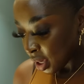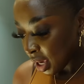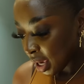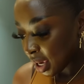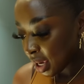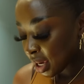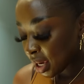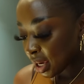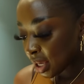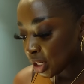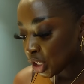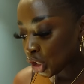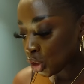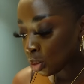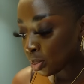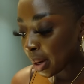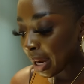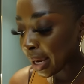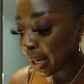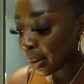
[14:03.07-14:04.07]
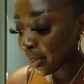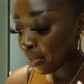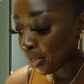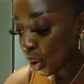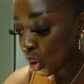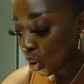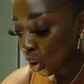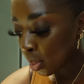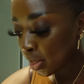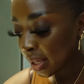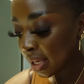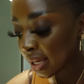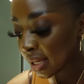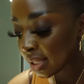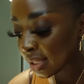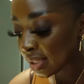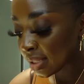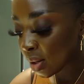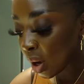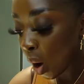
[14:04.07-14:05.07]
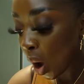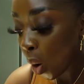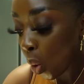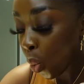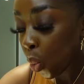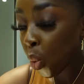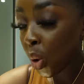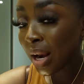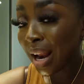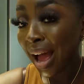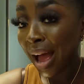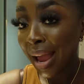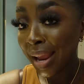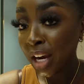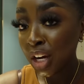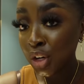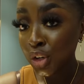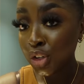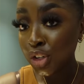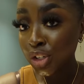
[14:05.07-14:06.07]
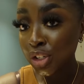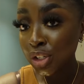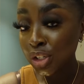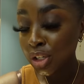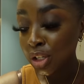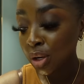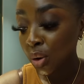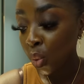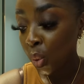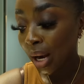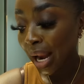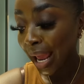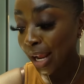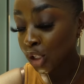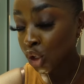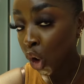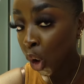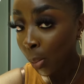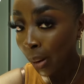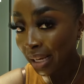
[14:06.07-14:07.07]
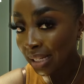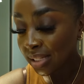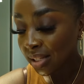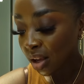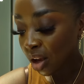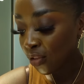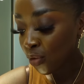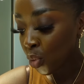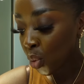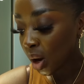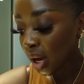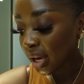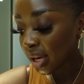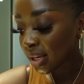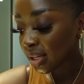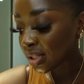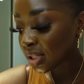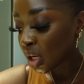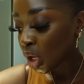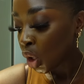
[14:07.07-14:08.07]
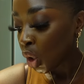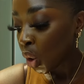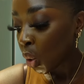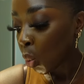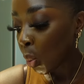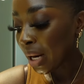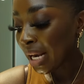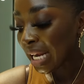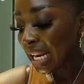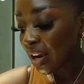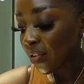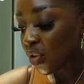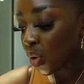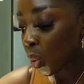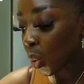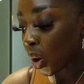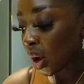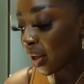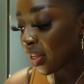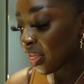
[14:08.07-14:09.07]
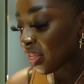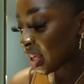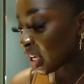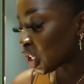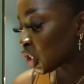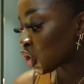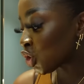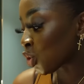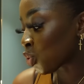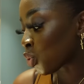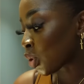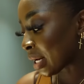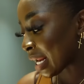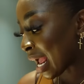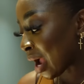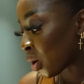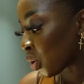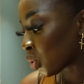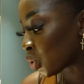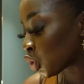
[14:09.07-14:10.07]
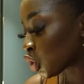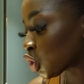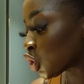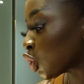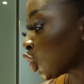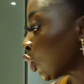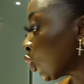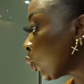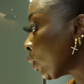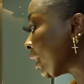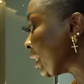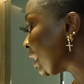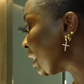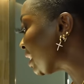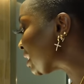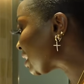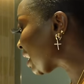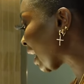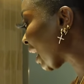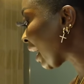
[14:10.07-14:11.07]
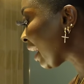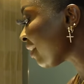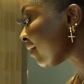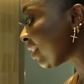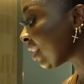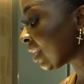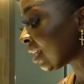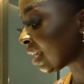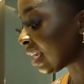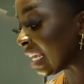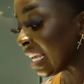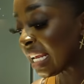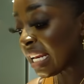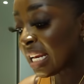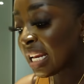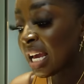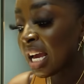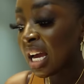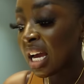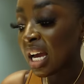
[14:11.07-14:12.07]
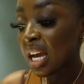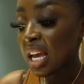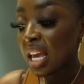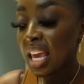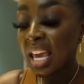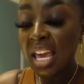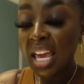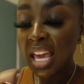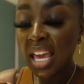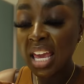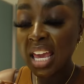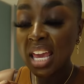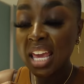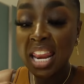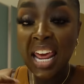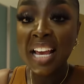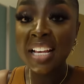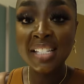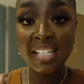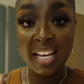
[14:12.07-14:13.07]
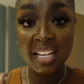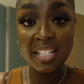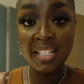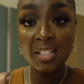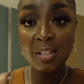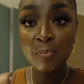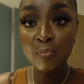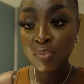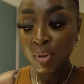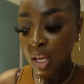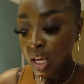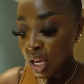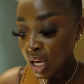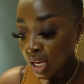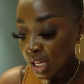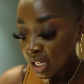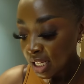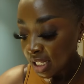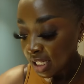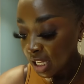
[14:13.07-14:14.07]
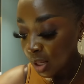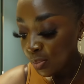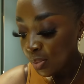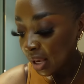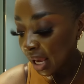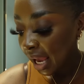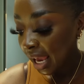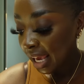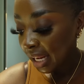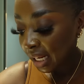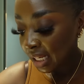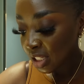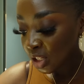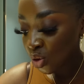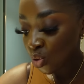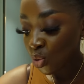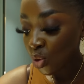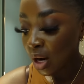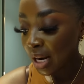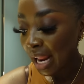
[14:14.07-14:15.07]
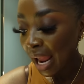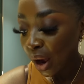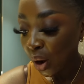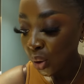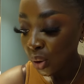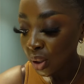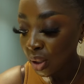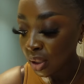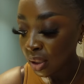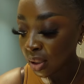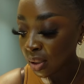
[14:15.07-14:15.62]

And she would buy it in bulk because what I understood, what I told myself was we never want things to run out. So we need to have it in in excess. So yeah, it doesn't run out.